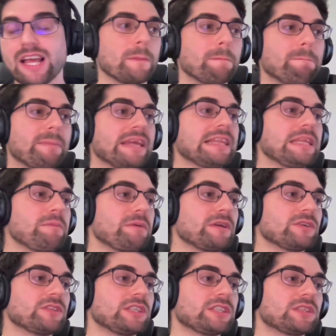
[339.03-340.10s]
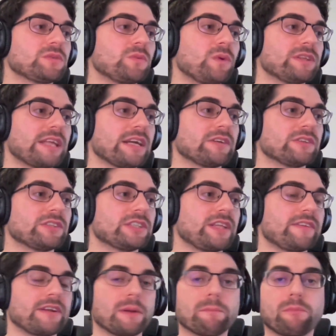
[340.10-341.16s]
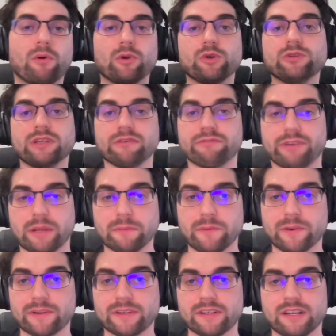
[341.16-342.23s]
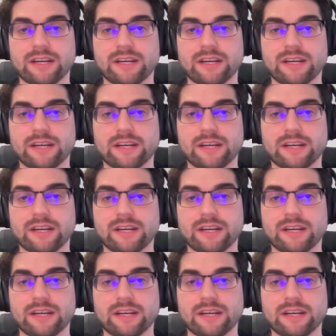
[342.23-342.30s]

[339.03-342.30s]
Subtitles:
Mainly because it's what I consider a polluting framework.